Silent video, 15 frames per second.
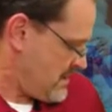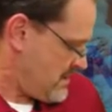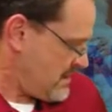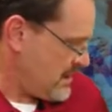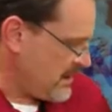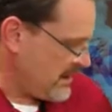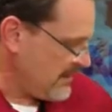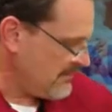
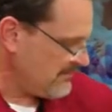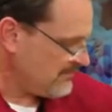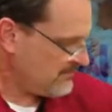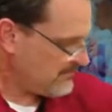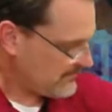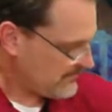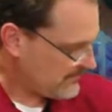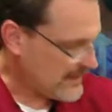Um,
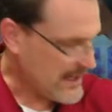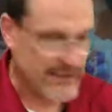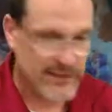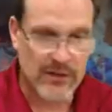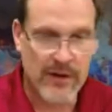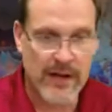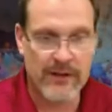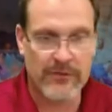I
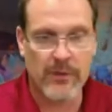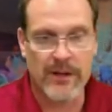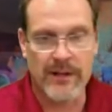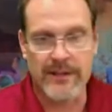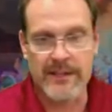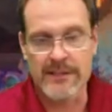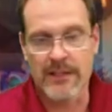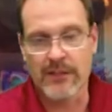do have one of
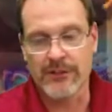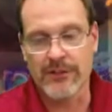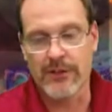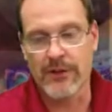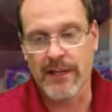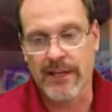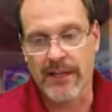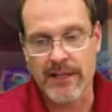these little
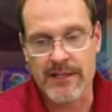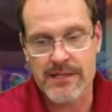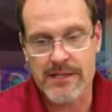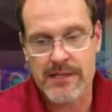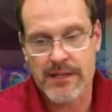doohickeys.